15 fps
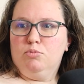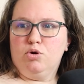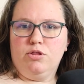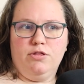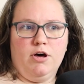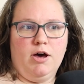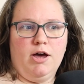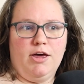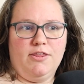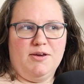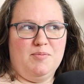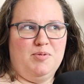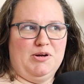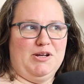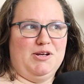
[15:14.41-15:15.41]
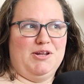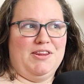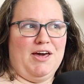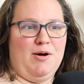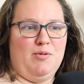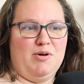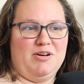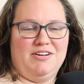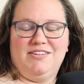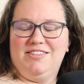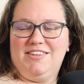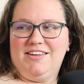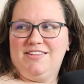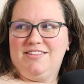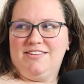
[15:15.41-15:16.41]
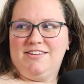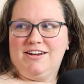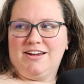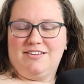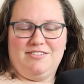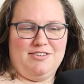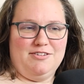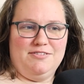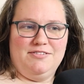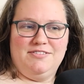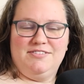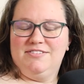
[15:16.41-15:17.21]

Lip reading: thought I think put into that one than the next two.